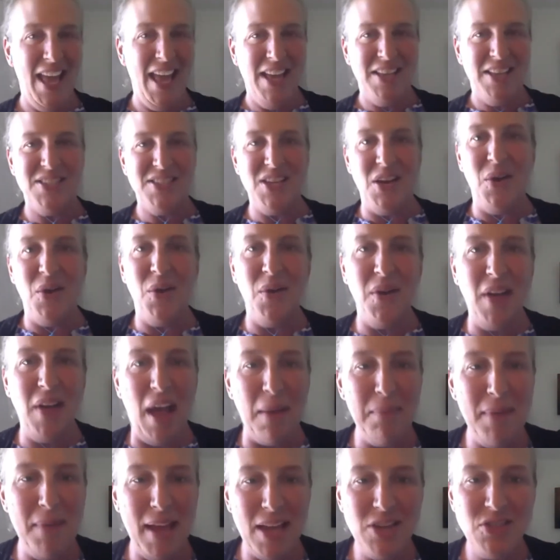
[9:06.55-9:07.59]
So
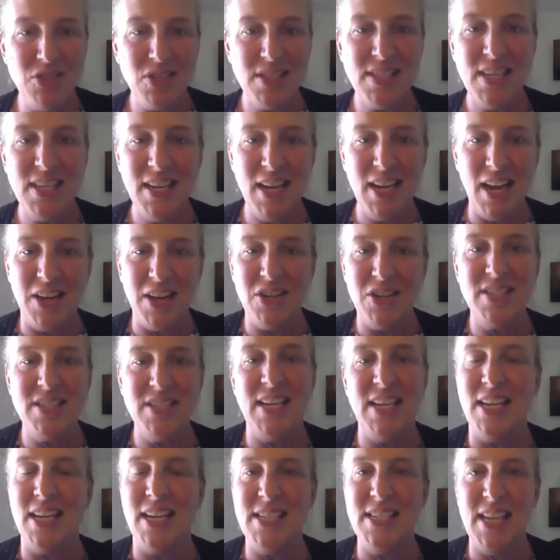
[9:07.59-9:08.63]
I'm interested in
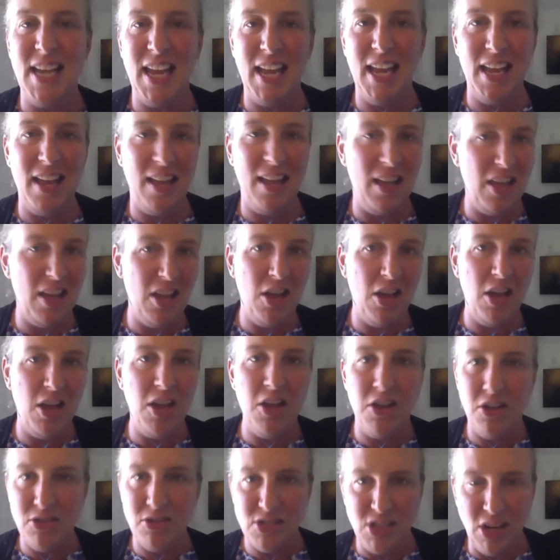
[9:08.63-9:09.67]
understanding,
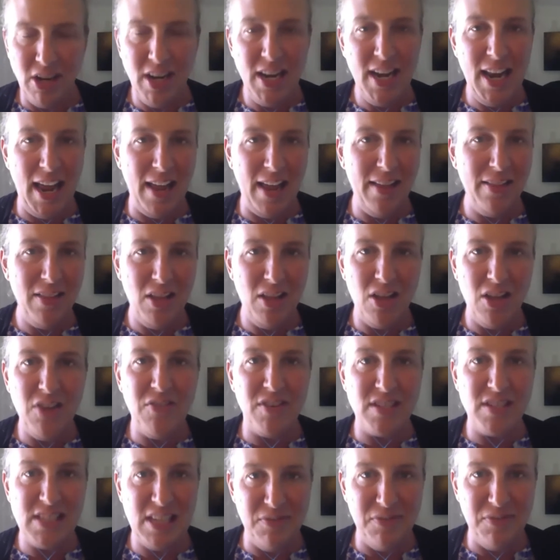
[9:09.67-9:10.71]
you started at the
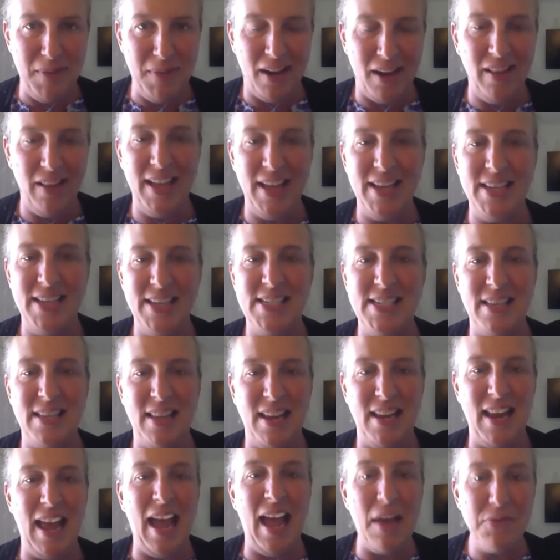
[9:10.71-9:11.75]
University of Maryland, and
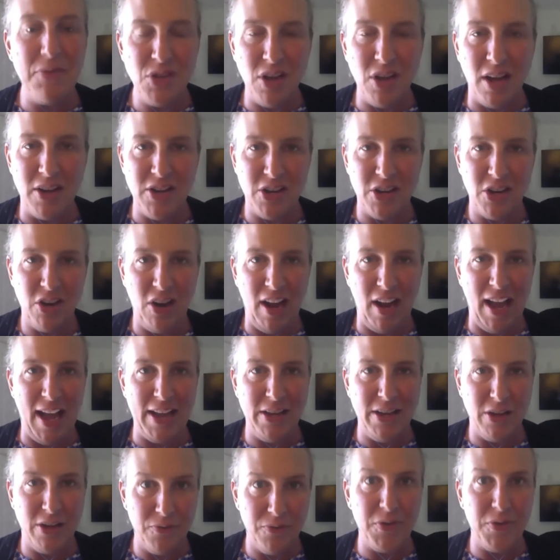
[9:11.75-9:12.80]
then after
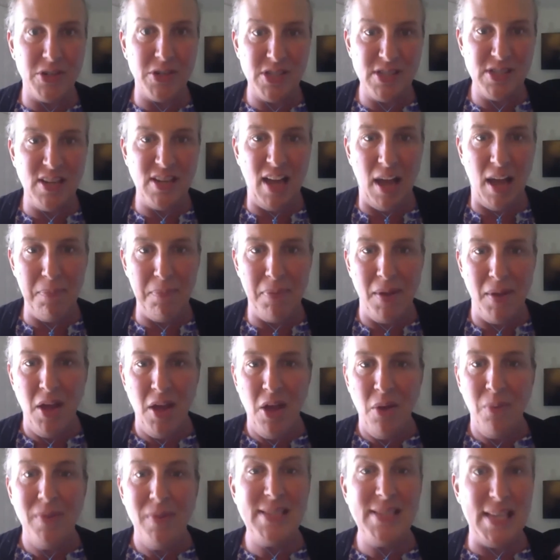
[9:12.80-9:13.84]
undergrad, your first stop
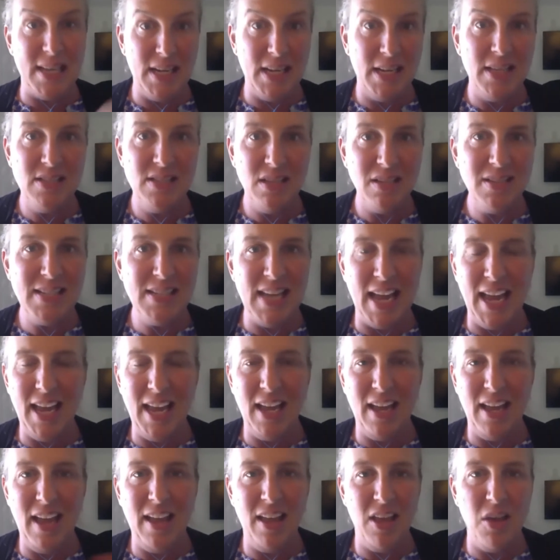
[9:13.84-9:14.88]
was in
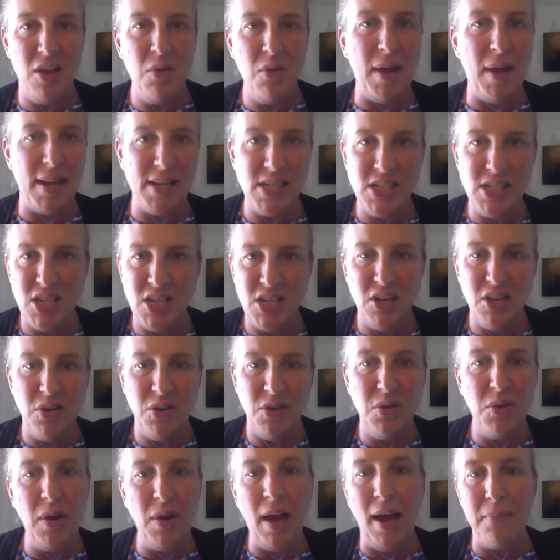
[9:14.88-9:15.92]
consulting. You went
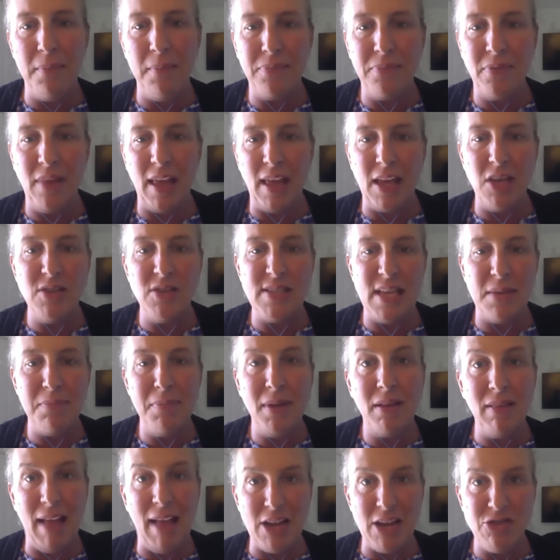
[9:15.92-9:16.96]
to, like you said,
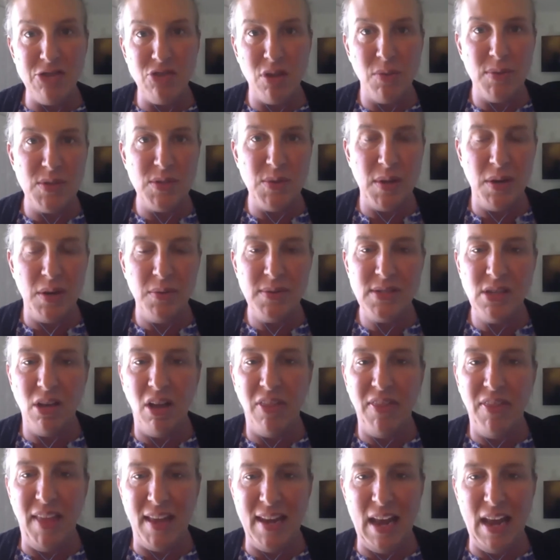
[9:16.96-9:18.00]
McGladrey was what it was
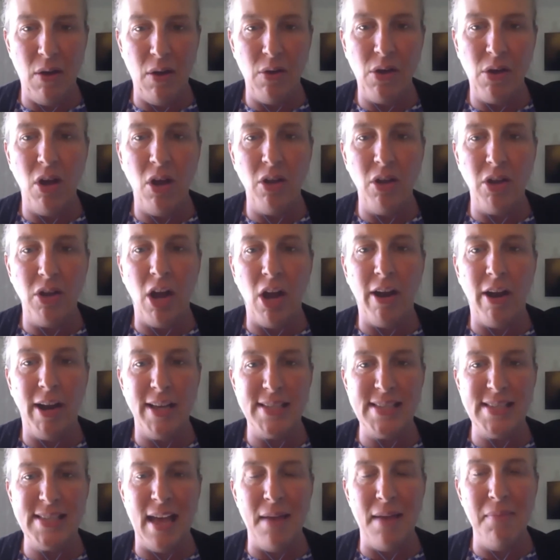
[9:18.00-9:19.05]
called then, now called
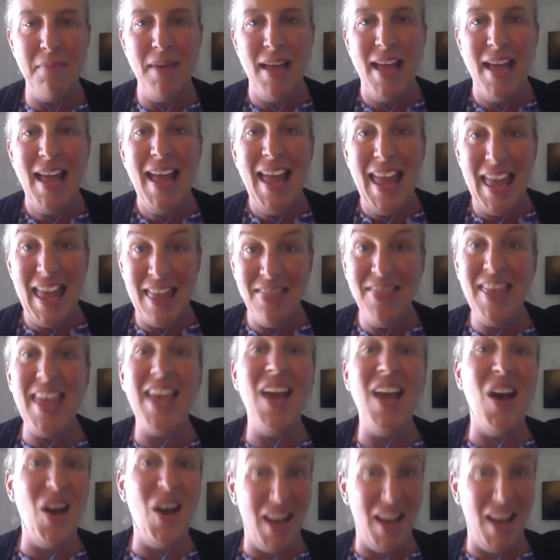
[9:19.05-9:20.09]
RSM, in
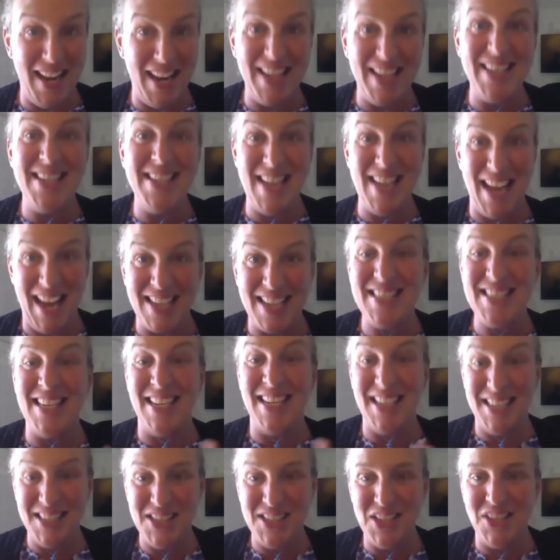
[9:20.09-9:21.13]
the audit, tax,
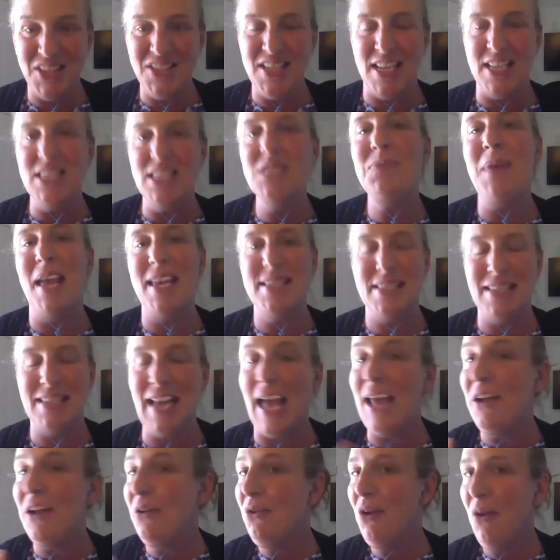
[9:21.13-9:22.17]
and consulting space. And
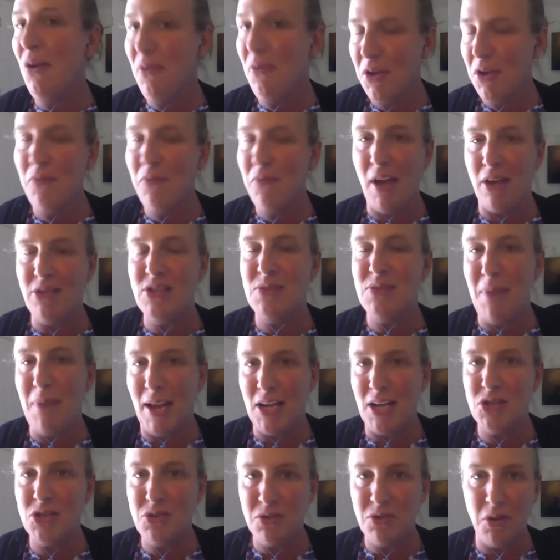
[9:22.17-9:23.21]
I don't know if you found
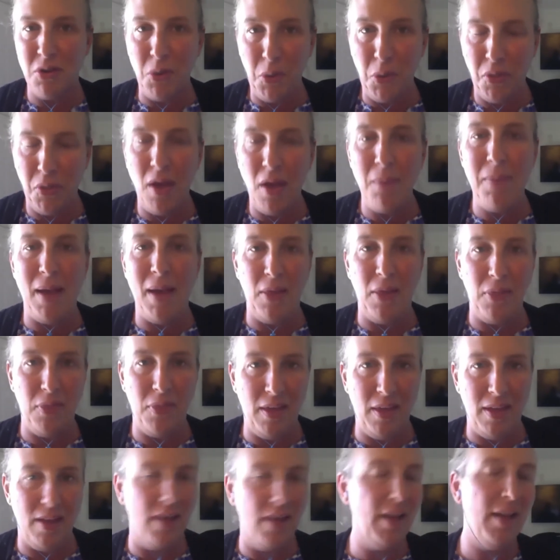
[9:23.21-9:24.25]
my truth about
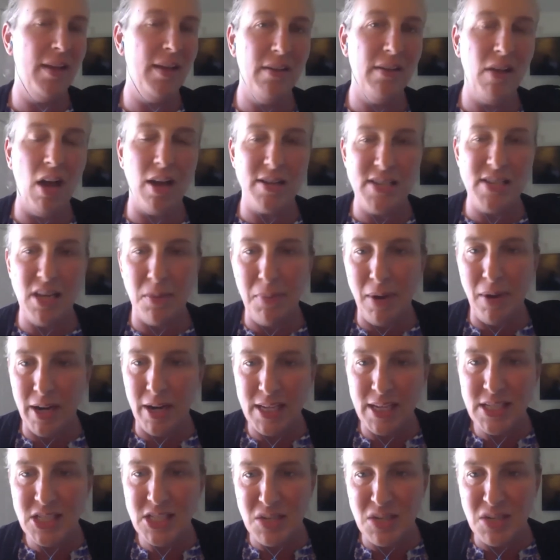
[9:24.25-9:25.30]
the cocktail
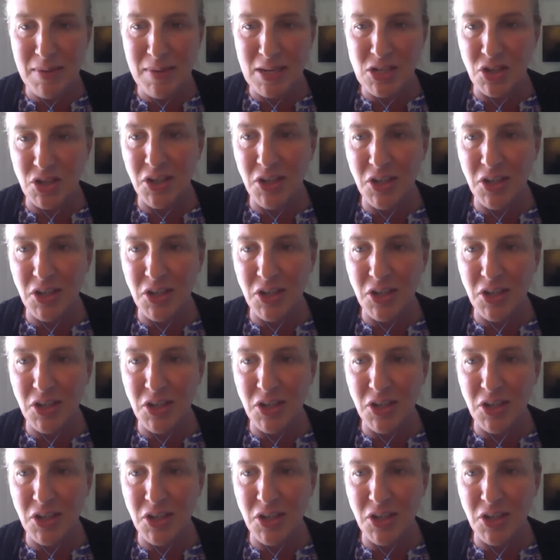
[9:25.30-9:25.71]
parties to be true,